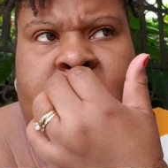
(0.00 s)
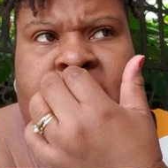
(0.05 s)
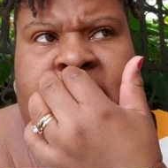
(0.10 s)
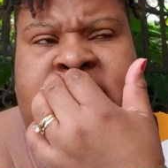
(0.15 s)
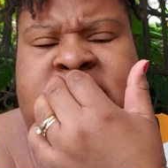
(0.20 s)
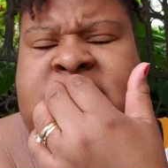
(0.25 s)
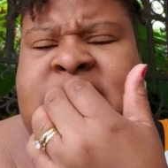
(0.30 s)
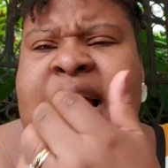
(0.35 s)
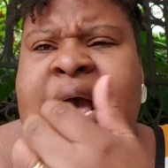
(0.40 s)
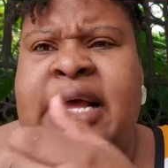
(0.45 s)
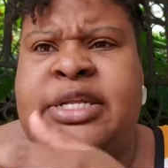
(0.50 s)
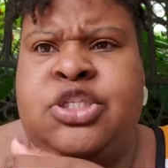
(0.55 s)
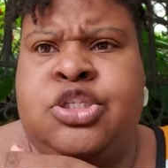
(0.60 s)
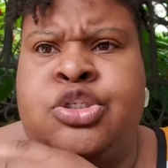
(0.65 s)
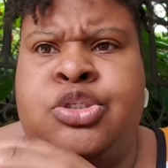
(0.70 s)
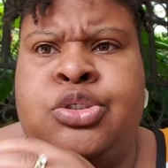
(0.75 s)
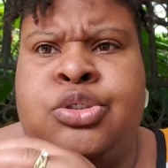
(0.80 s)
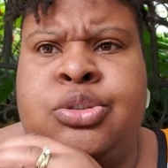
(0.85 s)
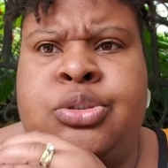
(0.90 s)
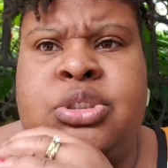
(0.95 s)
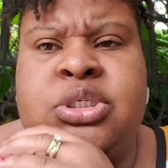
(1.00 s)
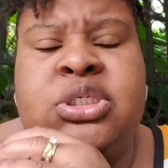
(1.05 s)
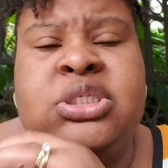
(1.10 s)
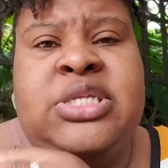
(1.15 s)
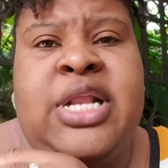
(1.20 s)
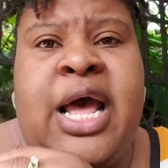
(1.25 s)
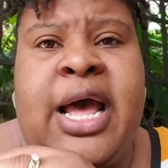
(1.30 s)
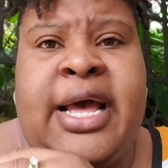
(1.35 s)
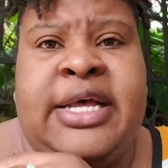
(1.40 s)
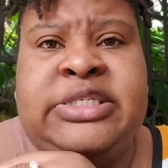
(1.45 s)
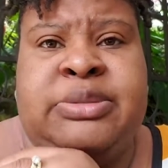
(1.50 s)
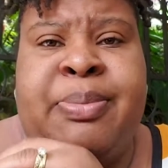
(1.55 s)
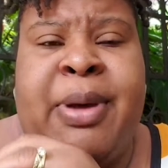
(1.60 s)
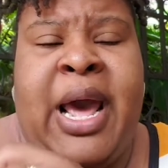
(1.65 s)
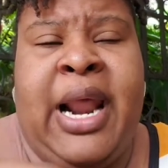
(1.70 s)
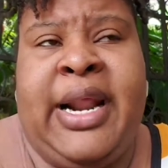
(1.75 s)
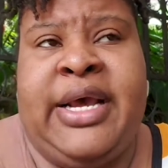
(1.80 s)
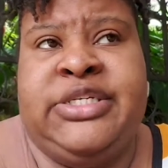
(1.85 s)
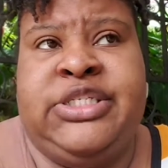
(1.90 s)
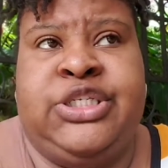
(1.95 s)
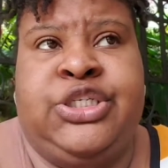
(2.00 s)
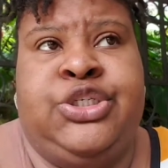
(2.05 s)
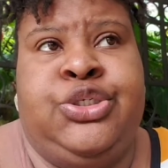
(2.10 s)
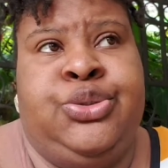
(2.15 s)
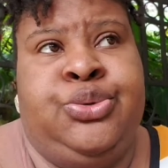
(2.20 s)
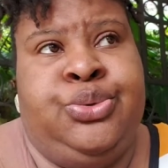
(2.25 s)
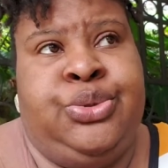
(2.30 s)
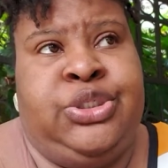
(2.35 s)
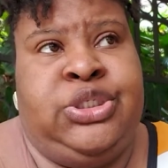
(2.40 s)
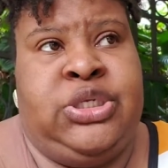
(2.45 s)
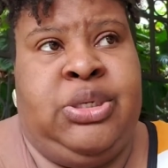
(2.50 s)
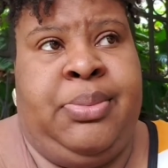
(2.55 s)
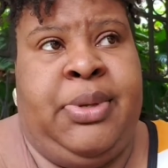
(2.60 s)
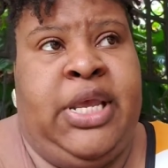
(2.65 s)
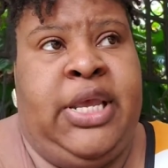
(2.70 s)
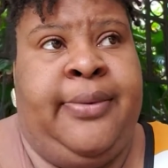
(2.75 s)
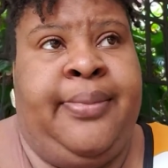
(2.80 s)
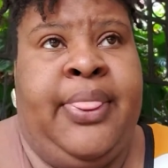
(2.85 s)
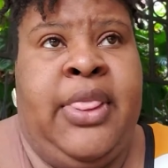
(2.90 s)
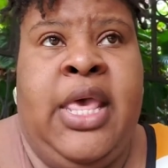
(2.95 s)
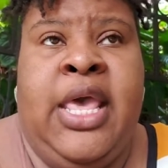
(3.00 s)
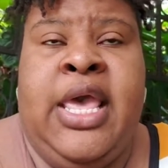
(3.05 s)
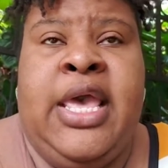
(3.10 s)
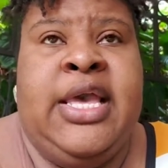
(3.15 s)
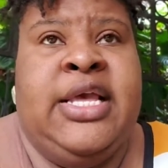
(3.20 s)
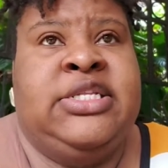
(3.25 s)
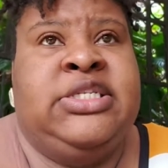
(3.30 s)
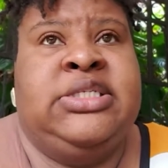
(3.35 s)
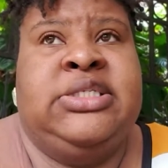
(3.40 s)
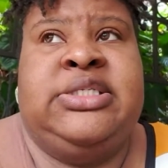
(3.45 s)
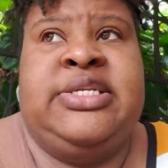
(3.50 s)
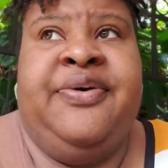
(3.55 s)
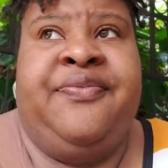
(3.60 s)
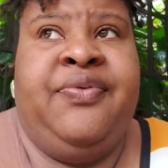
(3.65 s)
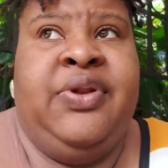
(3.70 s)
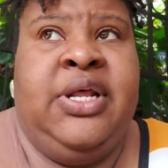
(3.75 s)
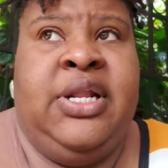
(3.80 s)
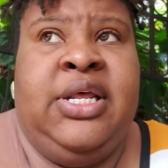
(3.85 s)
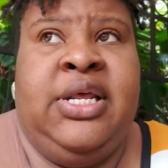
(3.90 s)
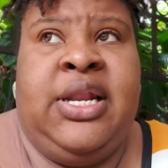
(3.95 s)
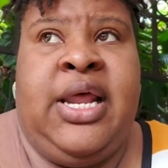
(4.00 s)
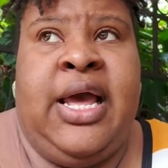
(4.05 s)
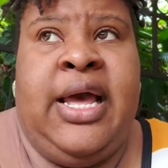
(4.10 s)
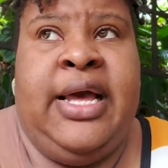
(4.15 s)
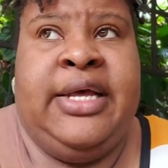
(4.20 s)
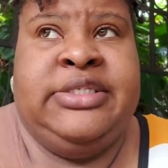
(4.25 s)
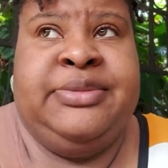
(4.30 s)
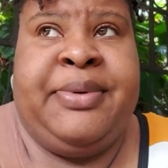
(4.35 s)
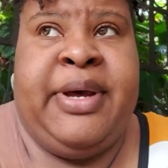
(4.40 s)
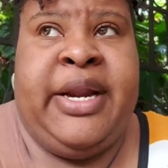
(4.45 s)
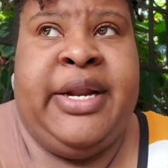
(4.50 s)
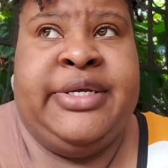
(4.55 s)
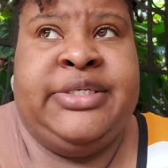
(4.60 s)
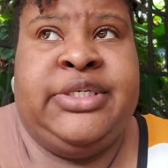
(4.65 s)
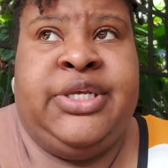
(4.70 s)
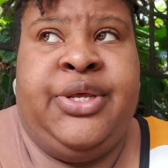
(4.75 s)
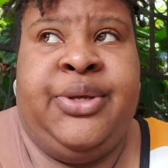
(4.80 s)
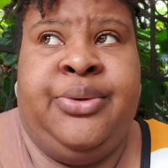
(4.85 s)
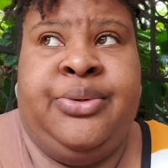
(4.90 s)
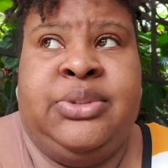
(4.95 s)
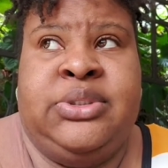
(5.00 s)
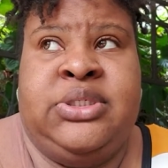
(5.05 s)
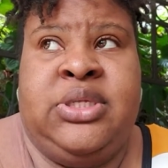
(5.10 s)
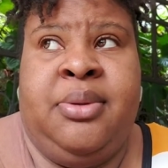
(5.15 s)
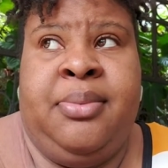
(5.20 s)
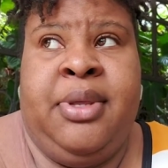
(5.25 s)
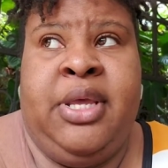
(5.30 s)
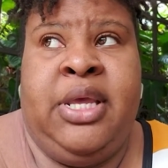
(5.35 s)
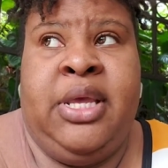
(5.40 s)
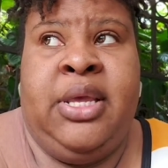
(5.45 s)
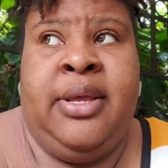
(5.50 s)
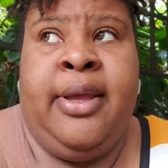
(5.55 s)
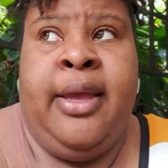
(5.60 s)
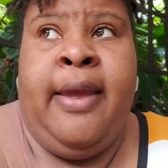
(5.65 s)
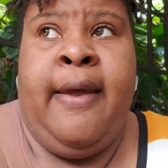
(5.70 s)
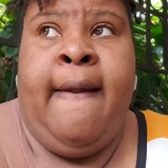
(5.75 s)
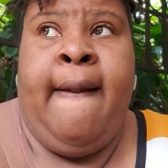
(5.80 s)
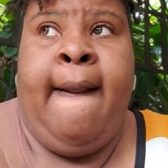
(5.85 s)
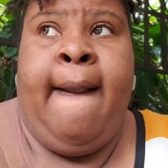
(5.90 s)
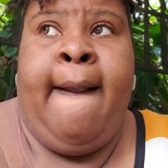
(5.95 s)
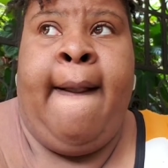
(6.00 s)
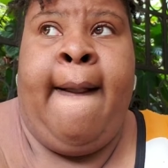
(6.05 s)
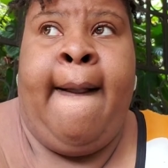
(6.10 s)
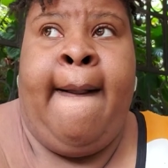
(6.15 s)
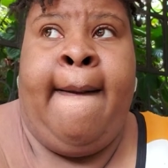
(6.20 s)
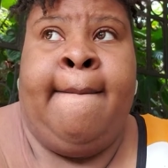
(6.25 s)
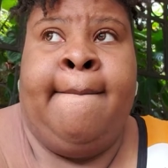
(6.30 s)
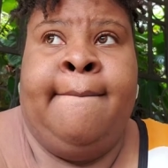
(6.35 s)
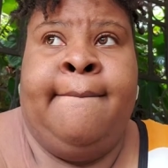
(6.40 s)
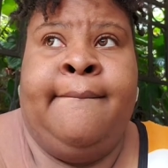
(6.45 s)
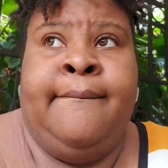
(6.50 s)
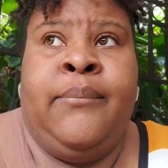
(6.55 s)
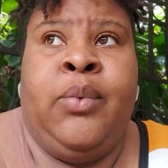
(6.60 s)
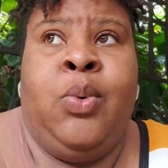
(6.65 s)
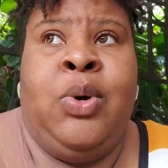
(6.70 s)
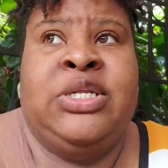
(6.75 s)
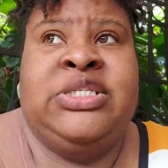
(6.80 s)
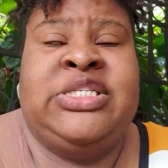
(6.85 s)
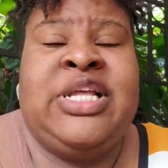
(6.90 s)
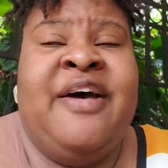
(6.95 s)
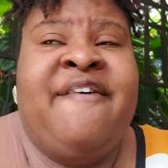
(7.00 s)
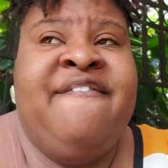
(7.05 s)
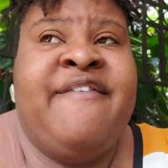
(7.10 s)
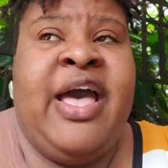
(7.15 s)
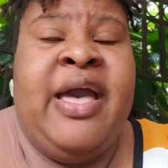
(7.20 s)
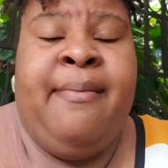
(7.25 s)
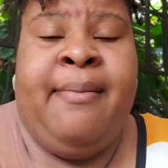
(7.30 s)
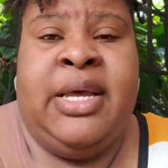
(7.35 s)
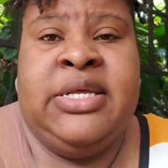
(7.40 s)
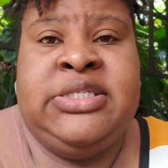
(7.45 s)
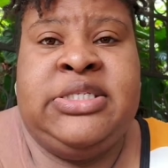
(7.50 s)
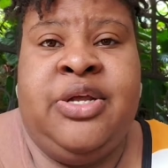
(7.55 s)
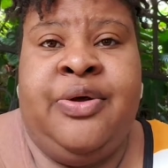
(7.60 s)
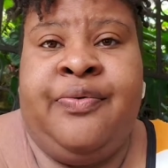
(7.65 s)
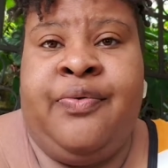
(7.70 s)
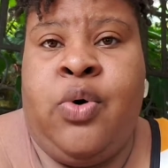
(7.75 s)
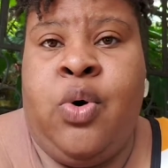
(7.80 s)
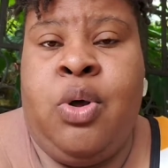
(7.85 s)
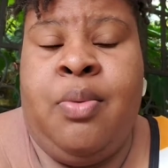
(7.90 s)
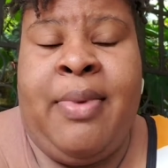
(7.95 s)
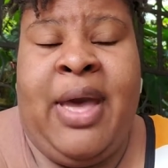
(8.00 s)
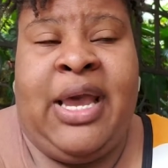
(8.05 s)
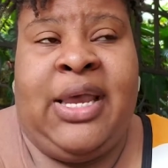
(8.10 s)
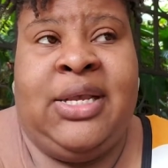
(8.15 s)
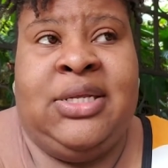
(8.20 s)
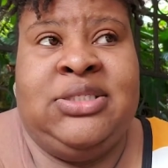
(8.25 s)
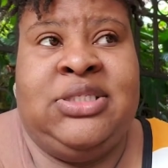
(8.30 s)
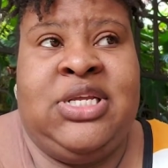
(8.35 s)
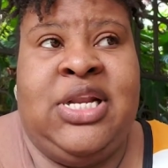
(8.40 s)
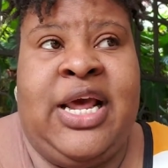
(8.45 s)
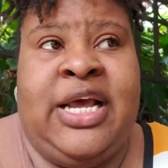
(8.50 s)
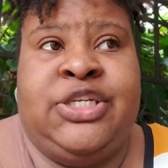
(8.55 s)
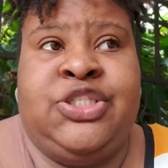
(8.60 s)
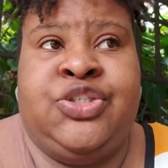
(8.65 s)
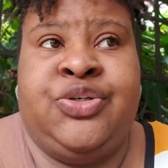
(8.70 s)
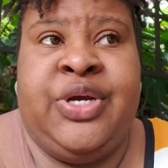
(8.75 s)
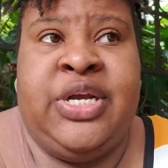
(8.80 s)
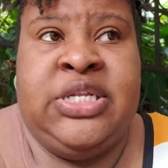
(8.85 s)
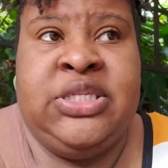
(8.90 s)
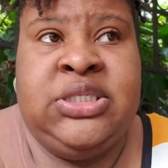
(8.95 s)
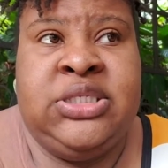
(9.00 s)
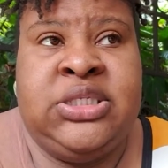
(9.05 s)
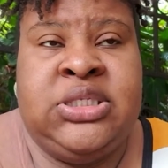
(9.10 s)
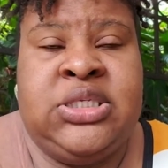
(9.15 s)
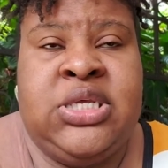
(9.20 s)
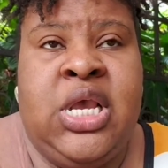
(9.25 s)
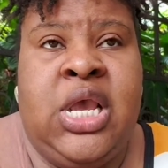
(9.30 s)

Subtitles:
it's not as bad as it used to be. It is definitely not as bad as it used to be. Once I find myself going back into that trend,